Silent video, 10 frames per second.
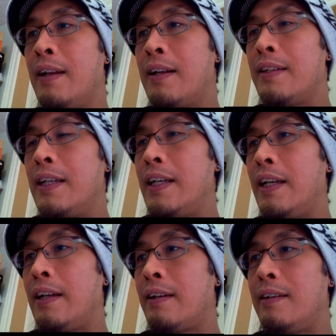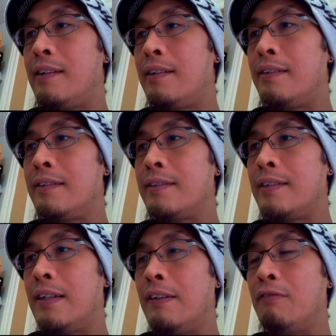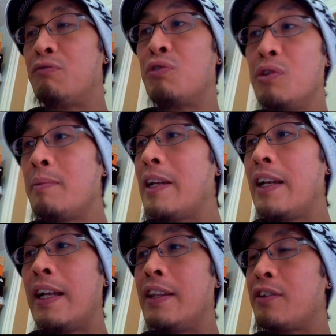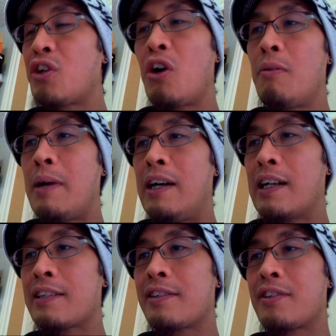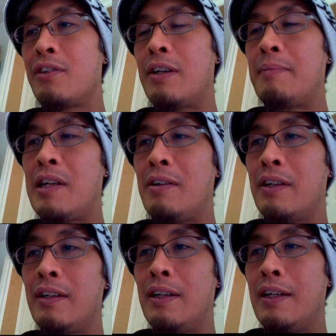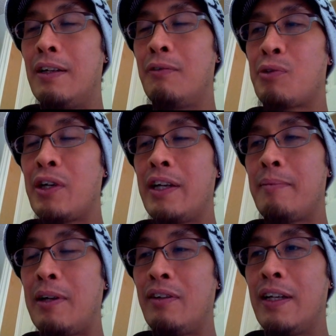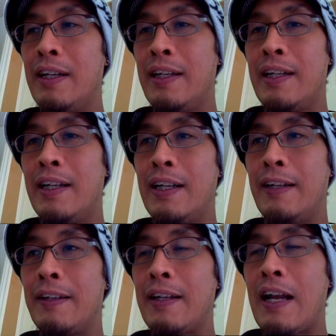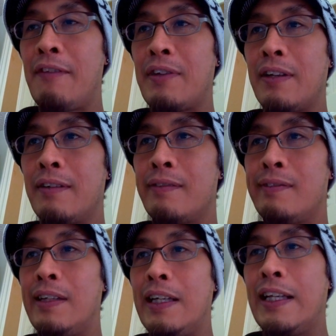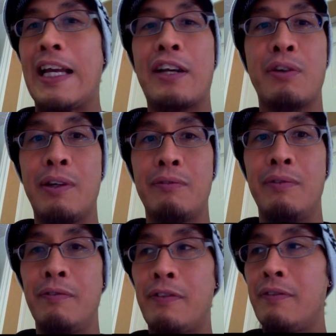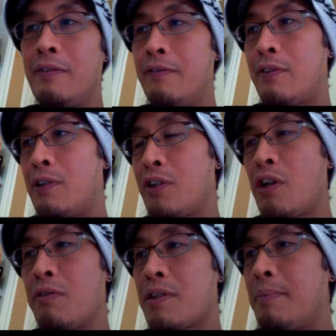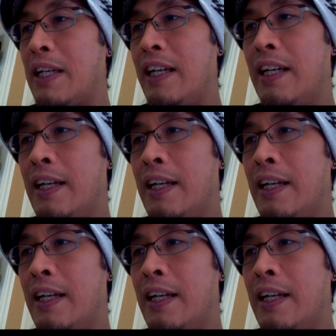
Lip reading: they are roomy in the toe box, so I'm not worried about having inadequate room for toe splay.